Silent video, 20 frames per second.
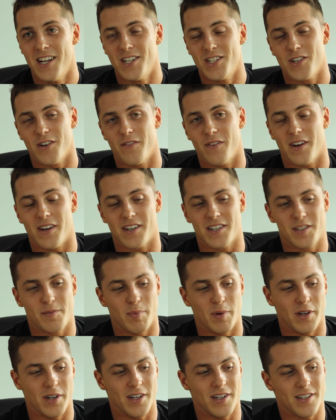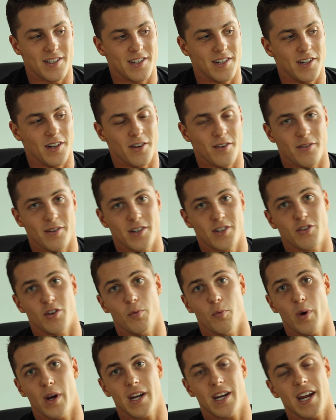So I've experienced, you know,
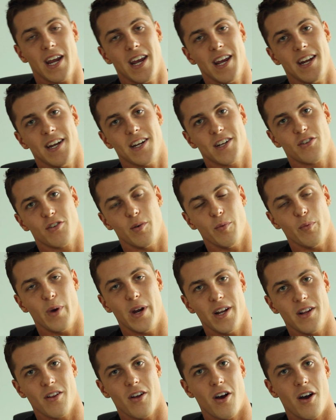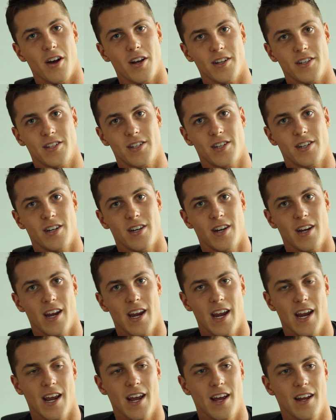extreme weight gain, extreme weight loss,
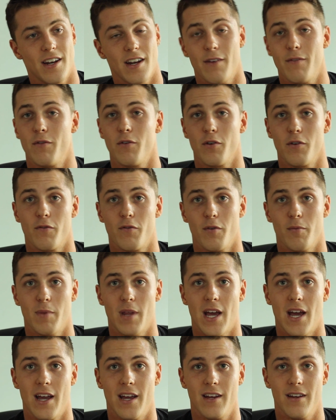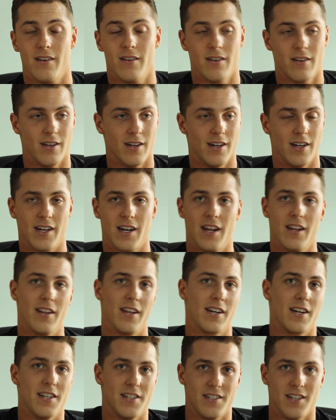and I've learned from that. And again,
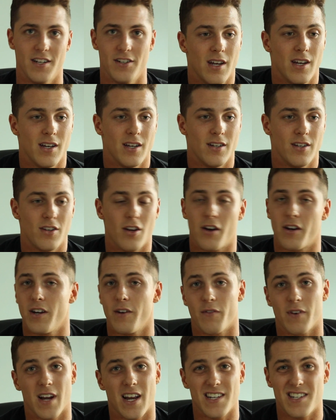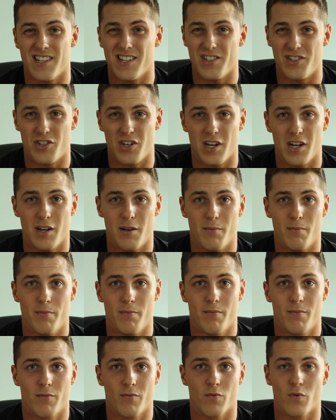like I said, talking to different guys at the
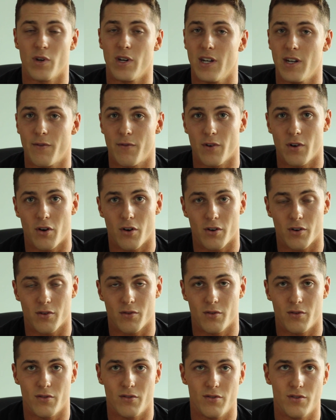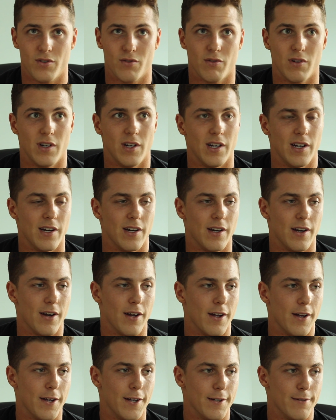gym, reading different articles, reading
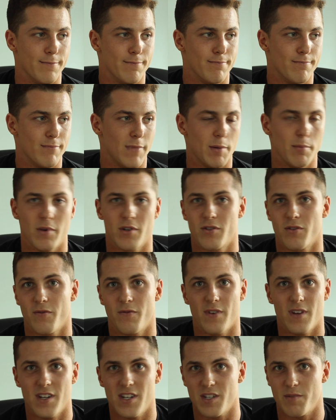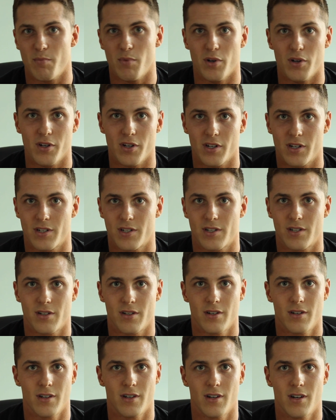my muscle fitness
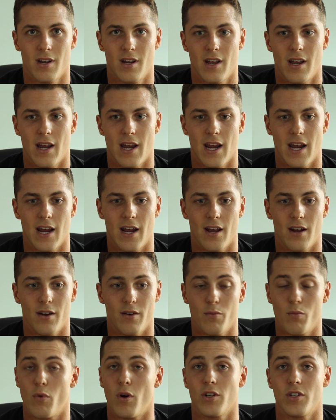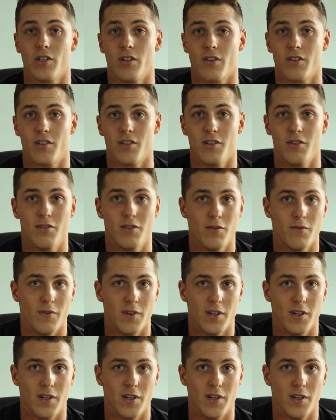books, and watching lots of YouTube